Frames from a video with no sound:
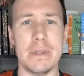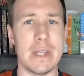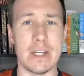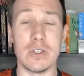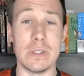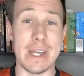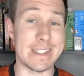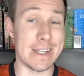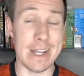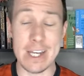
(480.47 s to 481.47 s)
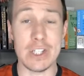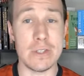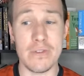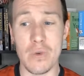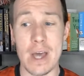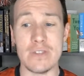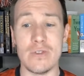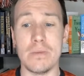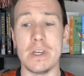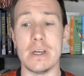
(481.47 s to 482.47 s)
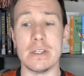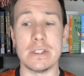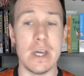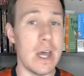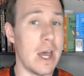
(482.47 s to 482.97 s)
potential destinations for Rashford because,